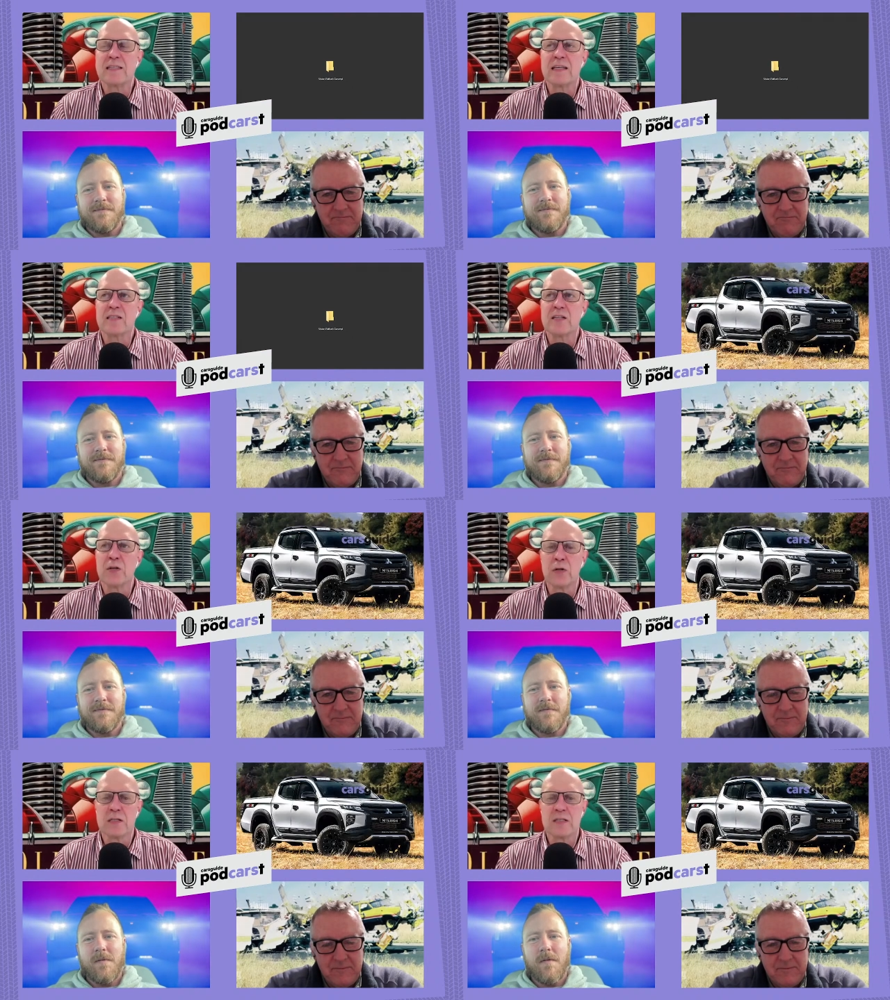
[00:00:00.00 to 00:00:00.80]
Speaker 1: 60s,
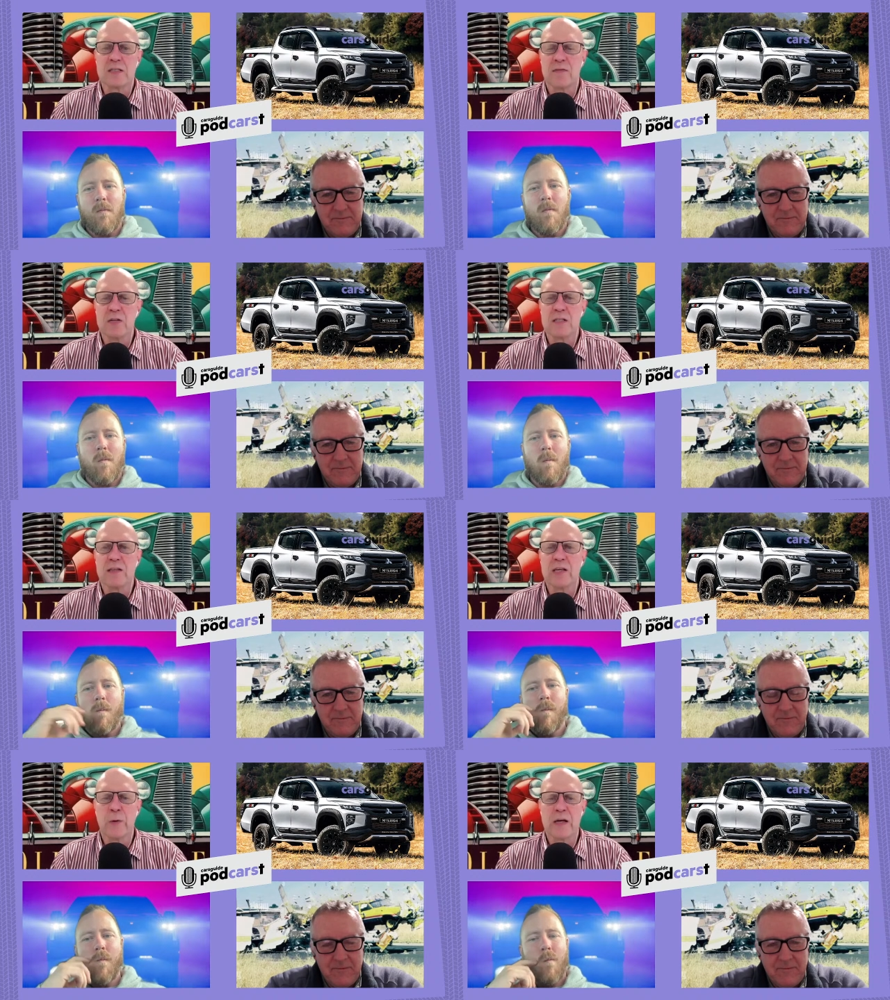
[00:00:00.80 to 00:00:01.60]
early 70s
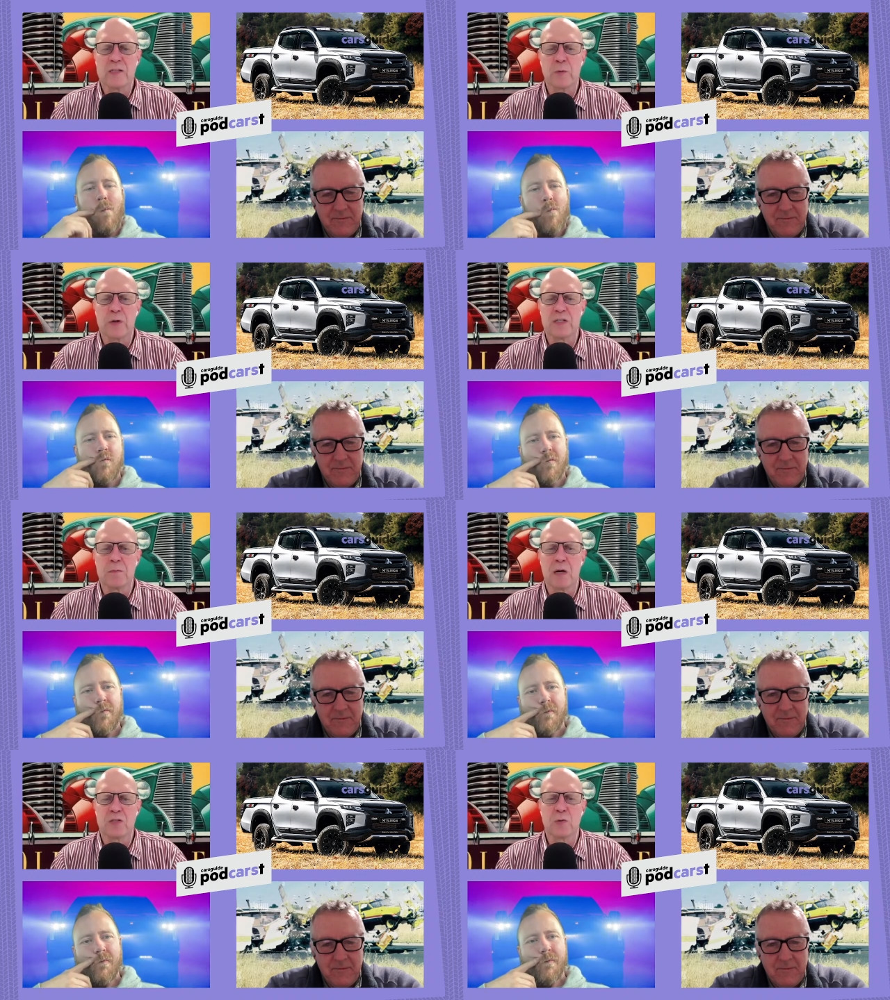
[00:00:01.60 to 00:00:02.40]
in the US, where it's
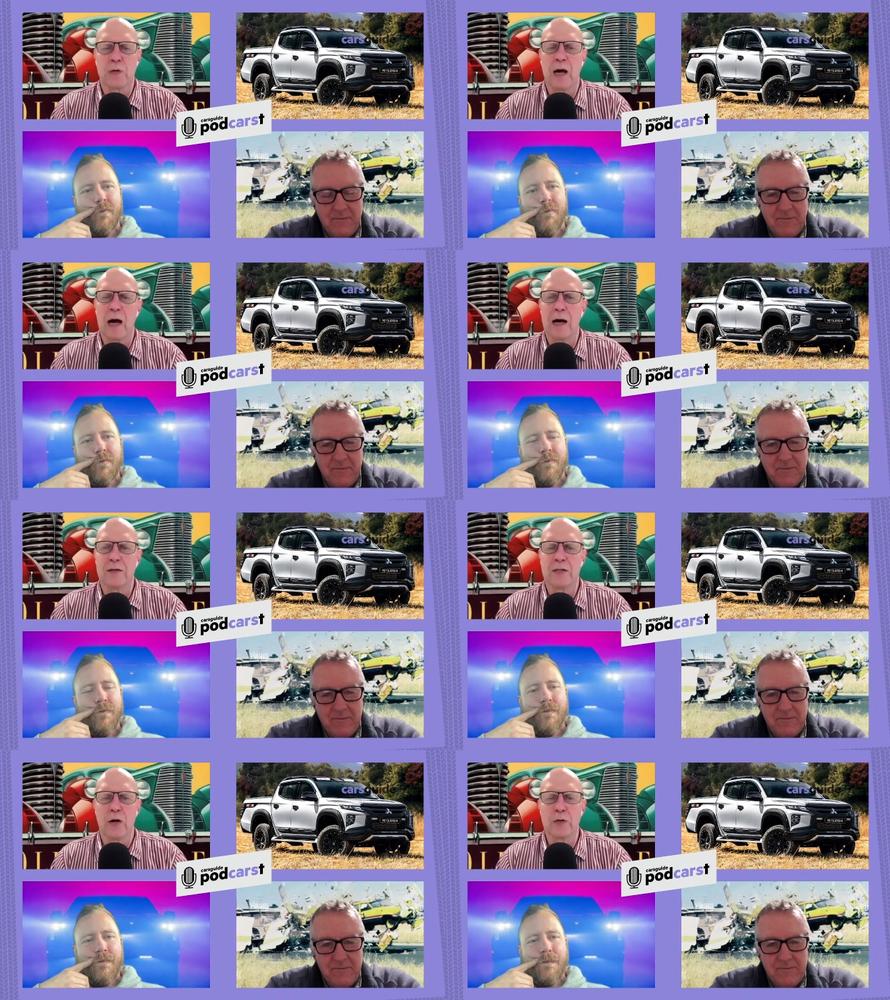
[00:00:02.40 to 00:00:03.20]
a muscle
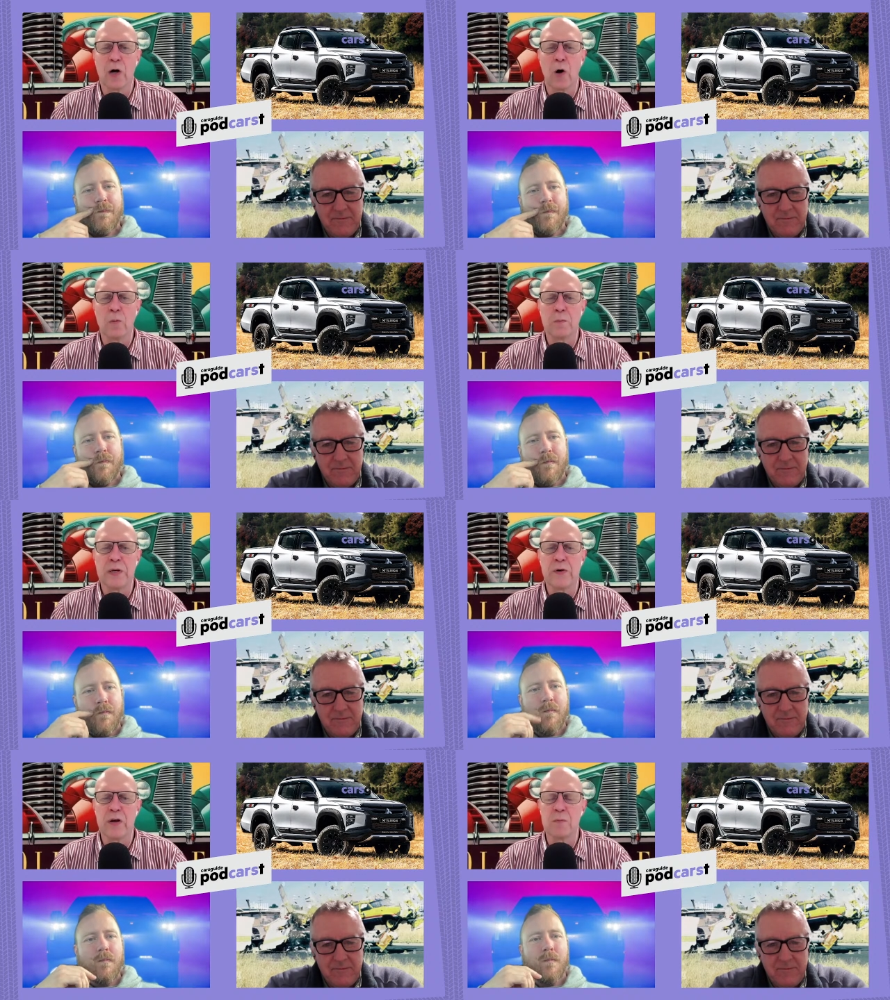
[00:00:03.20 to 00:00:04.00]
car, you know, golden
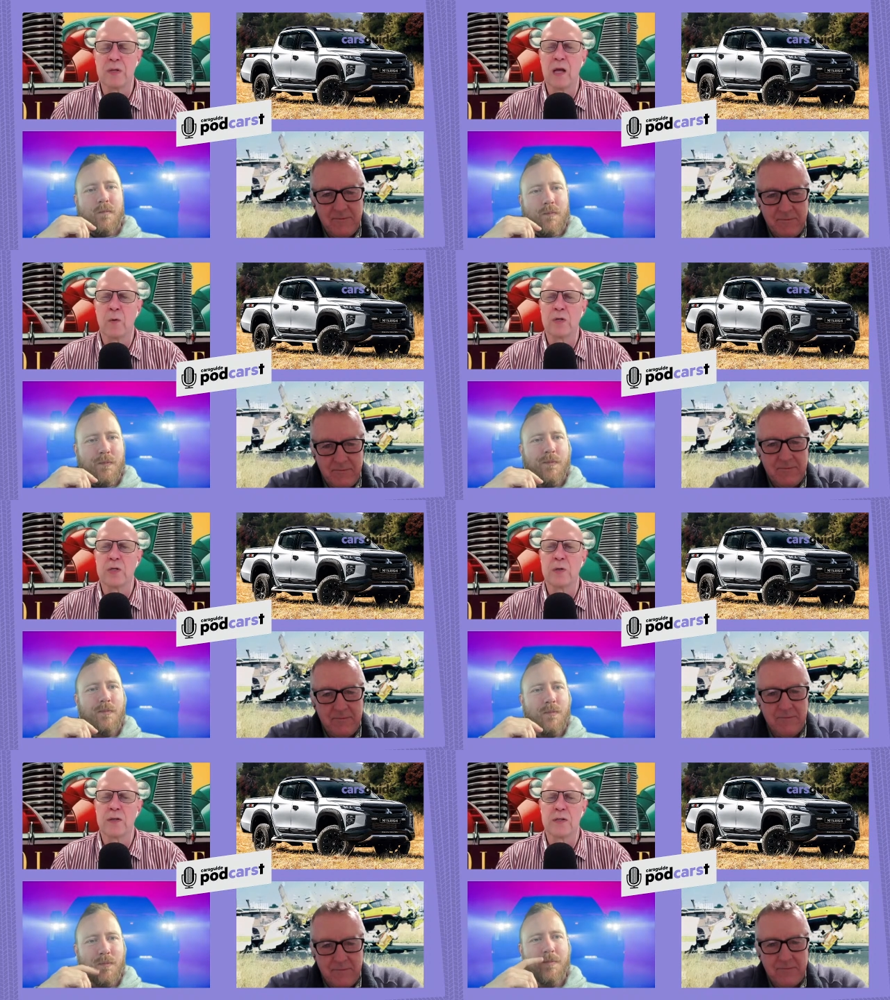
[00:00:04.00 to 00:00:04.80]
period, but no one
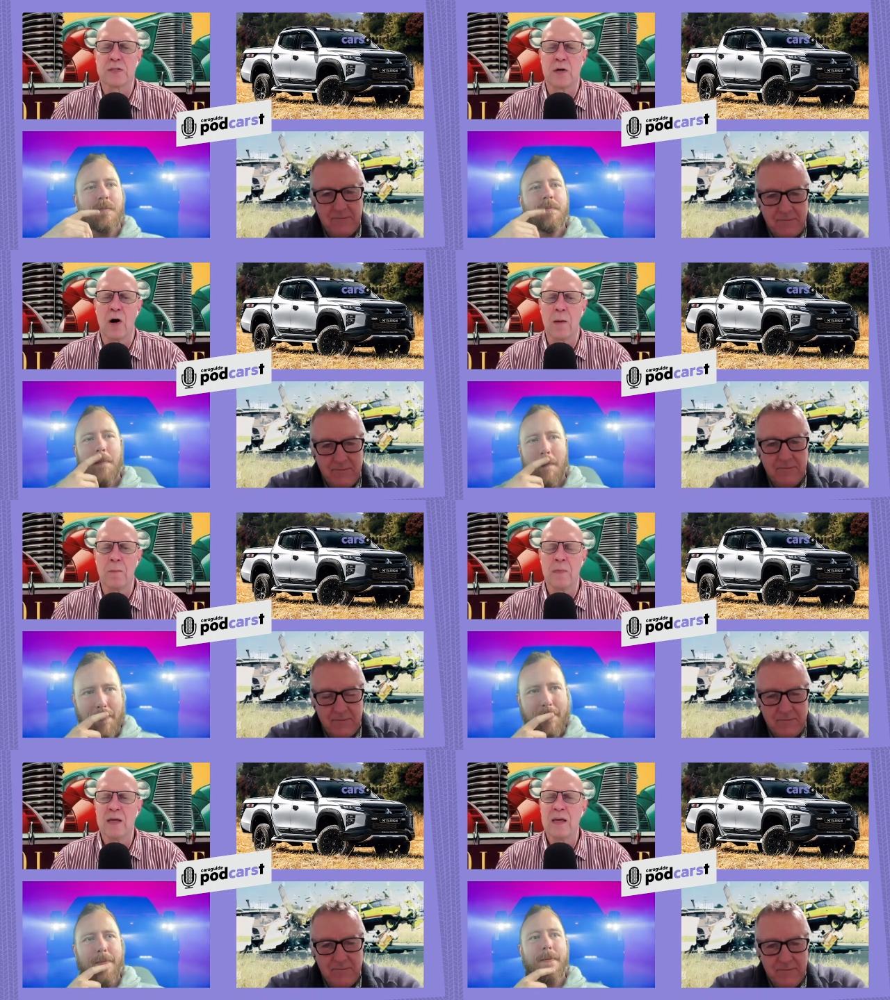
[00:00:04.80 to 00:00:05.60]
knew it at the
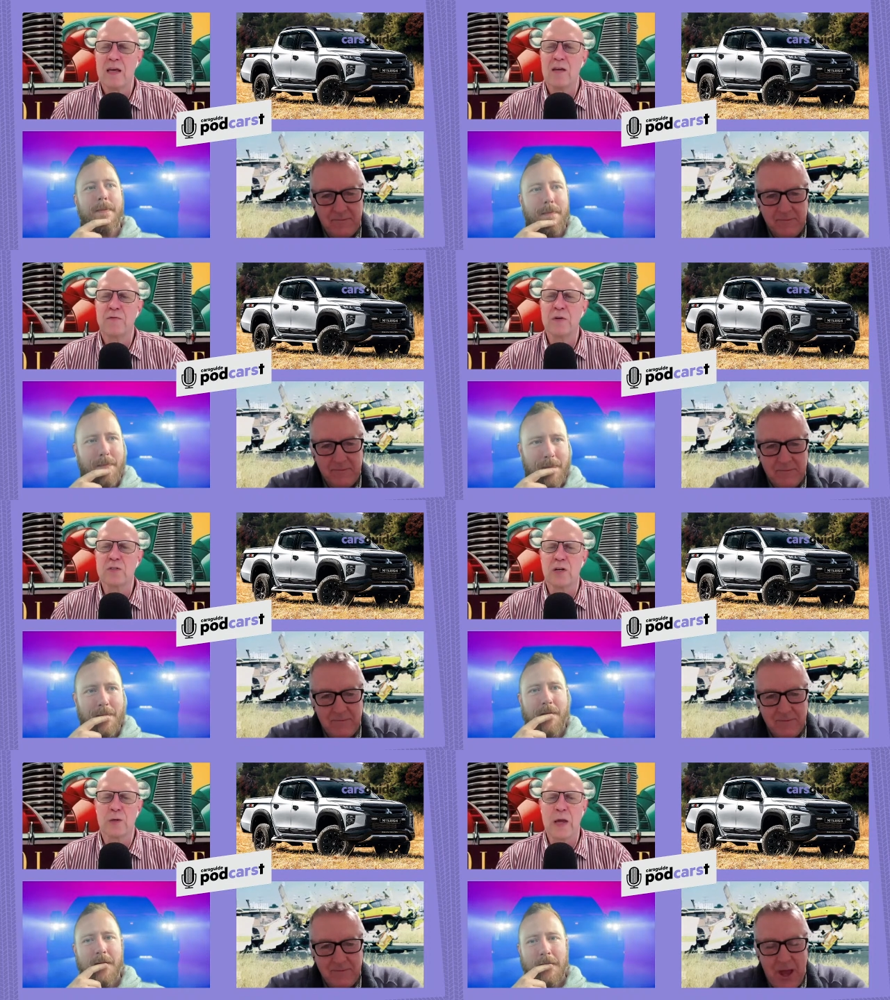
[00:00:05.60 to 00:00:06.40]
time. It
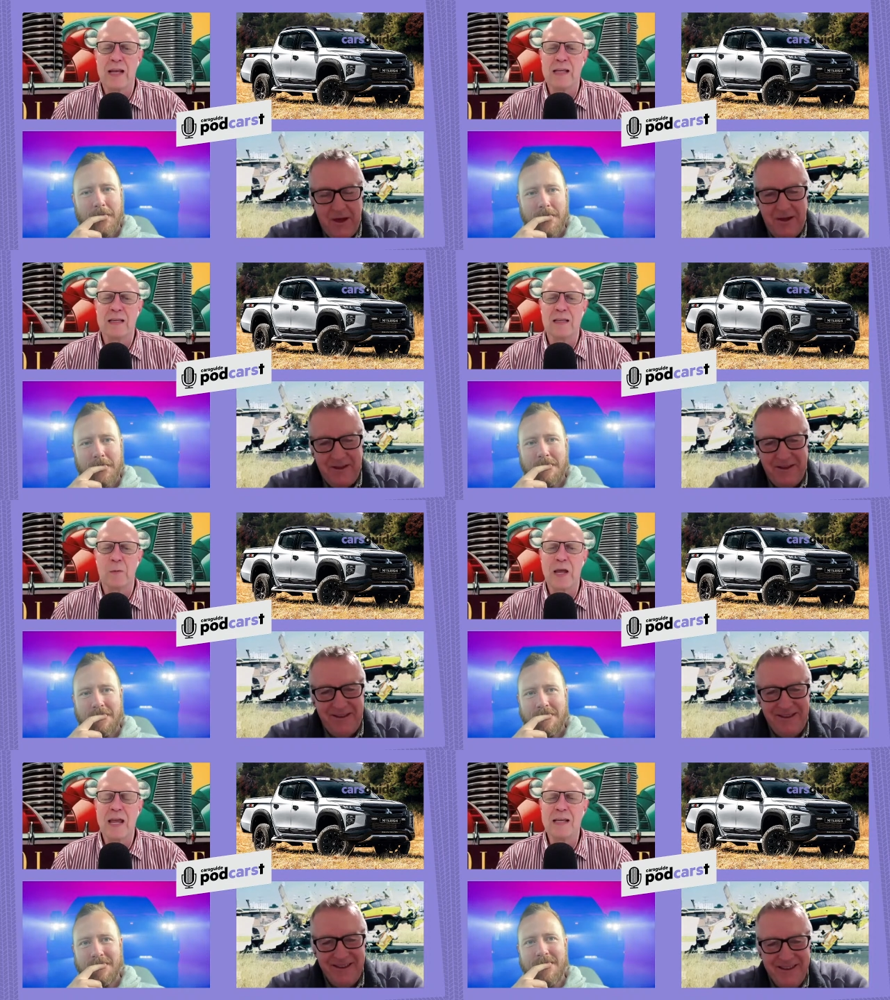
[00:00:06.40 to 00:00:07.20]
feels like we're heading
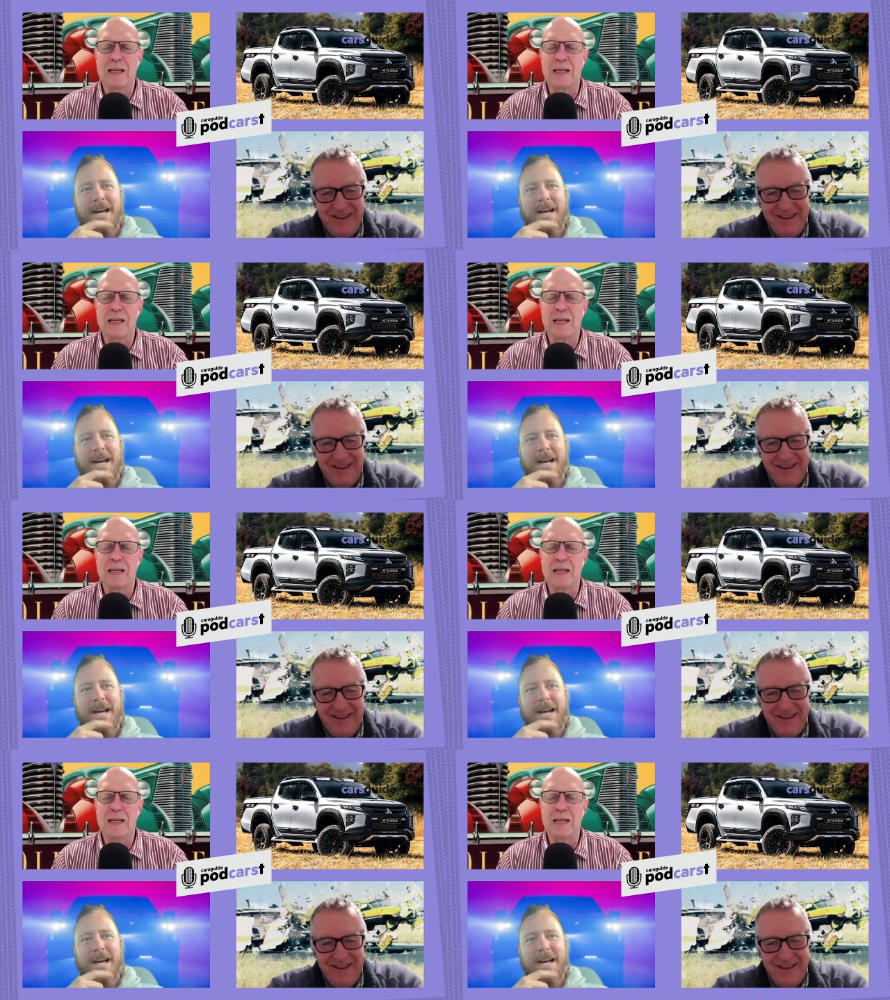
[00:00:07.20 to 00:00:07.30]
we're heading